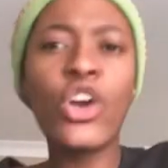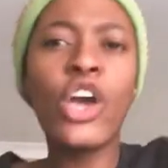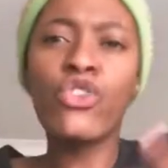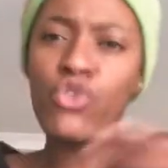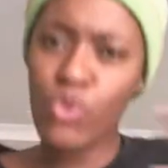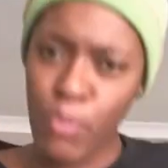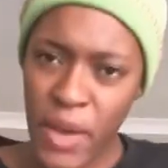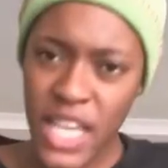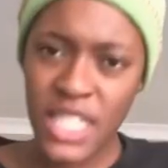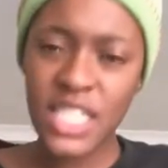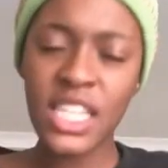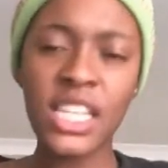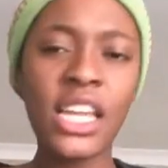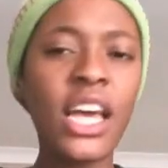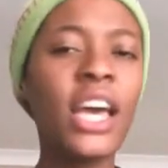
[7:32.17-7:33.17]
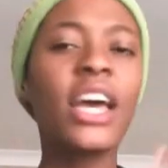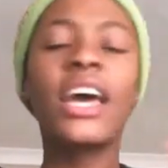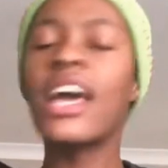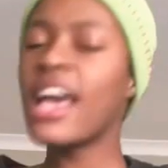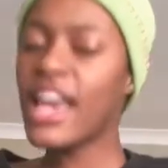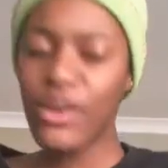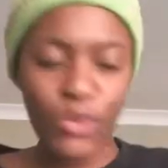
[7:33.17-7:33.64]
You're a new person,
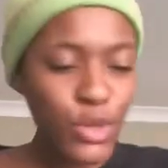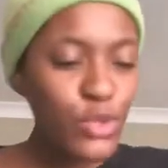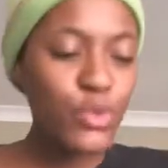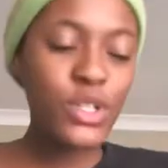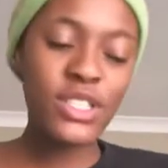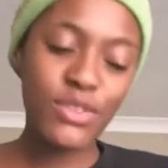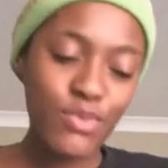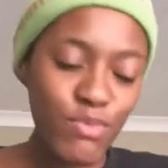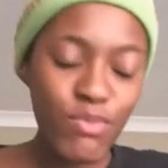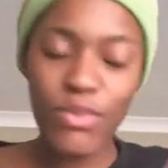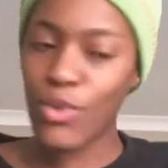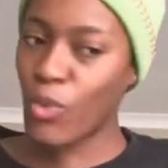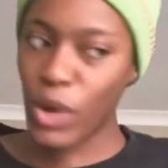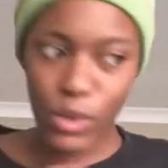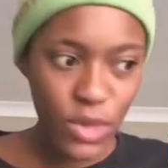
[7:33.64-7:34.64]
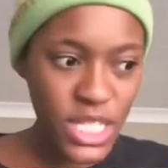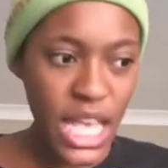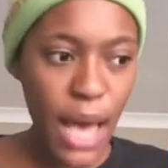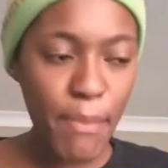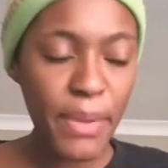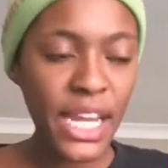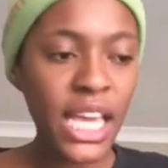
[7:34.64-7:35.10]
which was what was
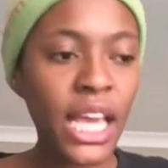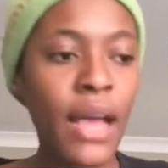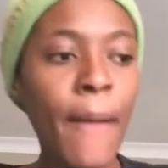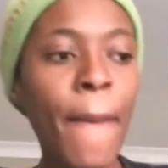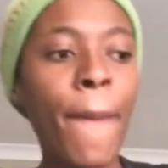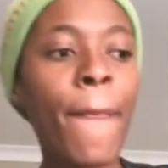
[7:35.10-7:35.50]
happening.